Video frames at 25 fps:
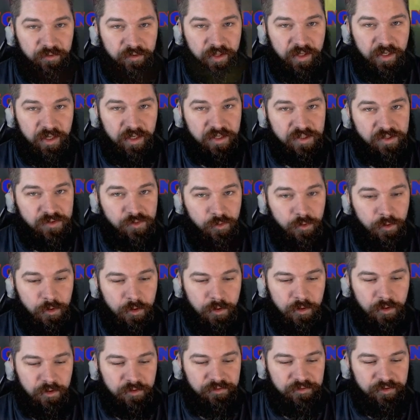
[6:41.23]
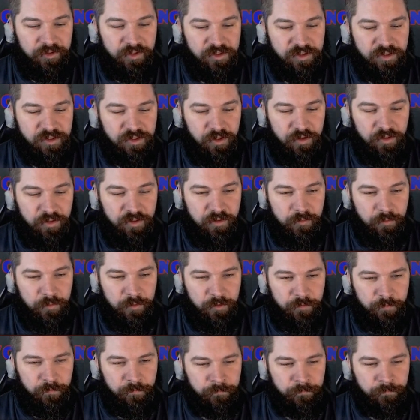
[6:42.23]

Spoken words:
that has raw offense on them.